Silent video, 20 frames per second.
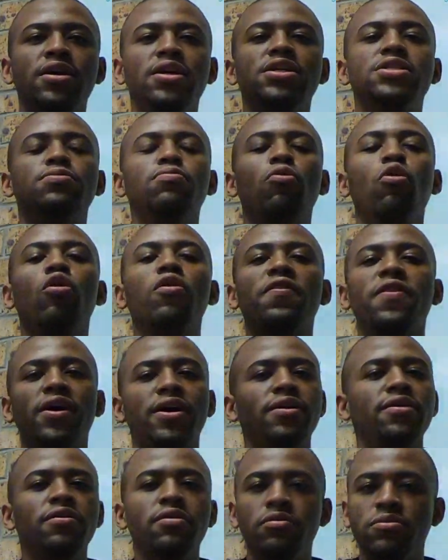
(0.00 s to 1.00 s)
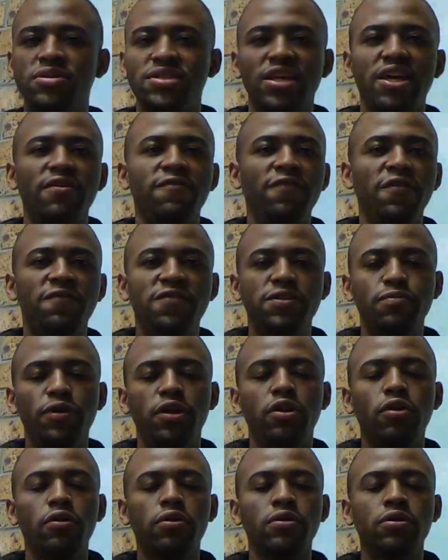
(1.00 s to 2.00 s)
is more than, say, 50
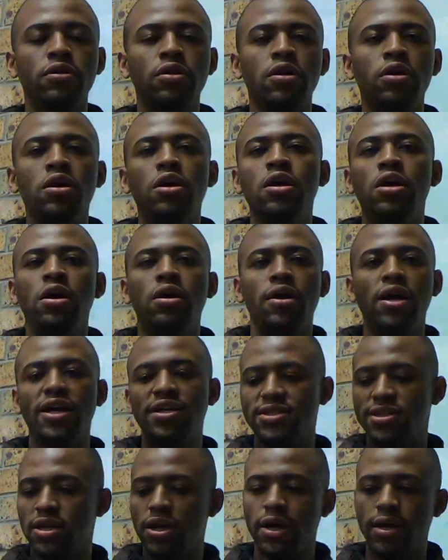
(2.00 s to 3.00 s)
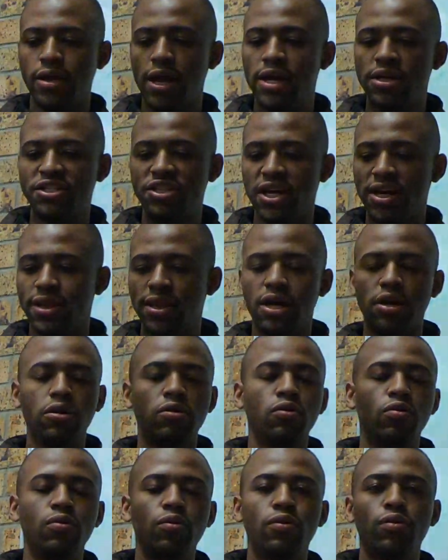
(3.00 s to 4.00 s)
million, right? I checked that
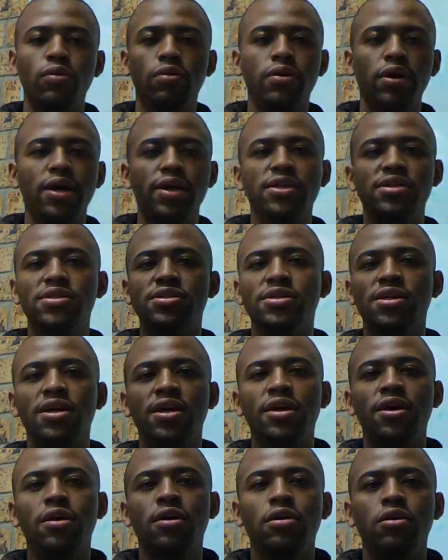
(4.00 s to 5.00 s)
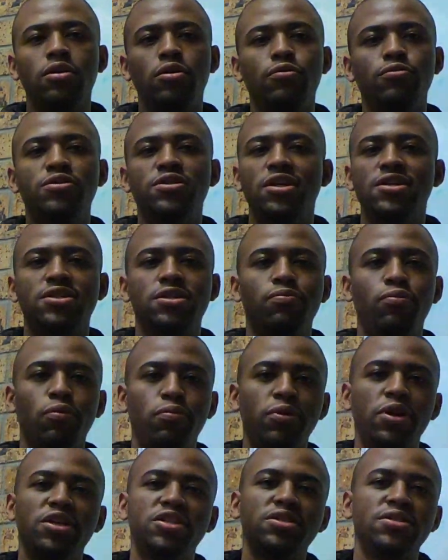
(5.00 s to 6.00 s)
on Google, and it says the
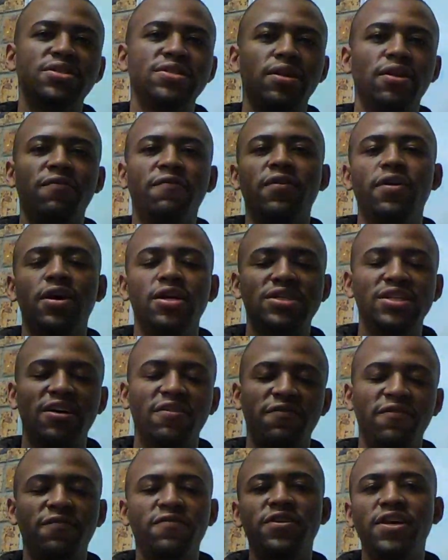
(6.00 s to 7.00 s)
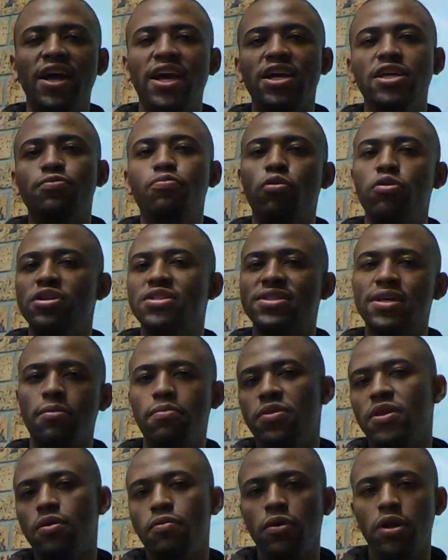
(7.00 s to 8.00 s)
population in South Africa is like 58 point
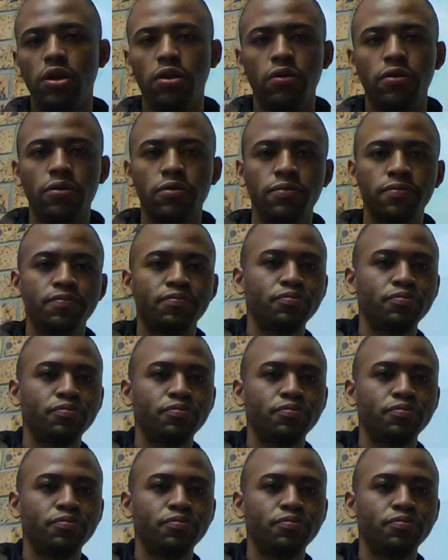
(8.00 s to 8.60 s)
something million.